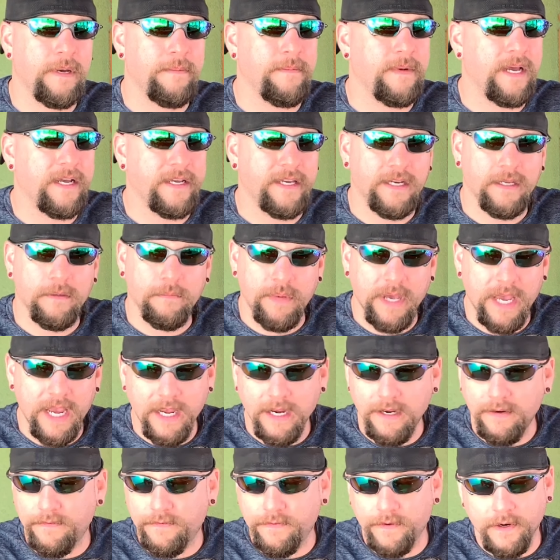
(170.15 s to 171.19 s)
I'm not getting
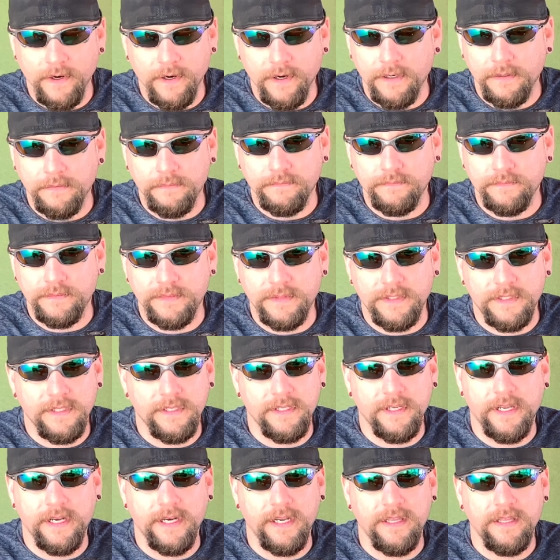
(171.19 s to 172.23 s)
paid for
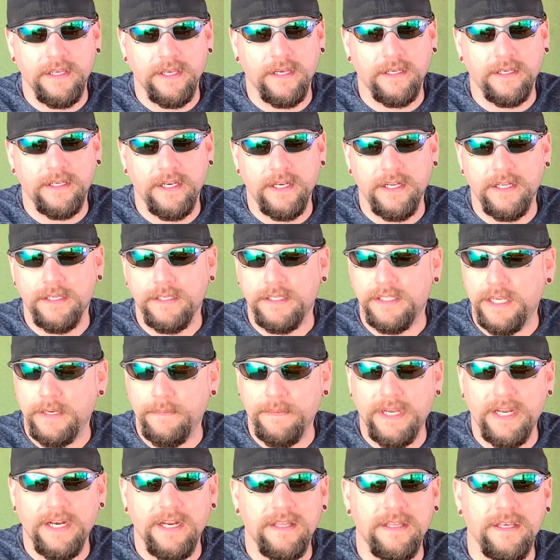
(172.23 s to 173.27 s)
the, anything. He didn't send
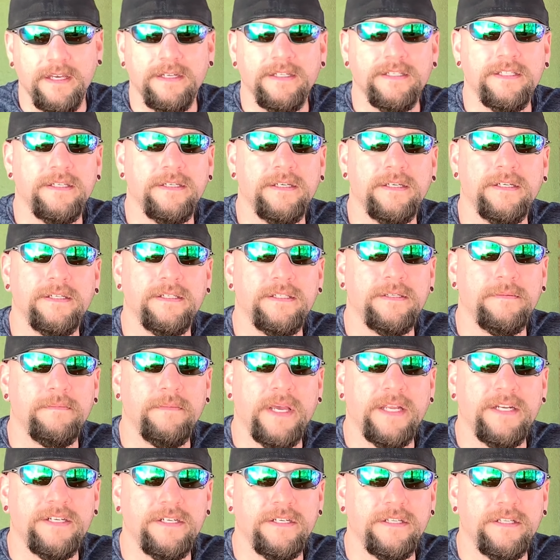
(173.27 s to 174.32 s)
me anything to, to
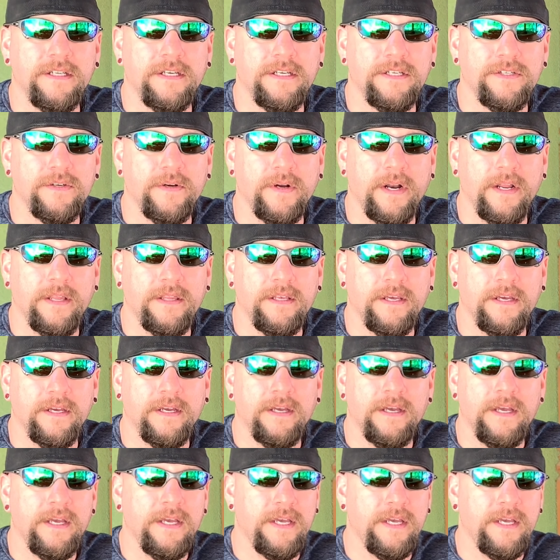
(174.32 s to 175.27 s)
mention this or anything.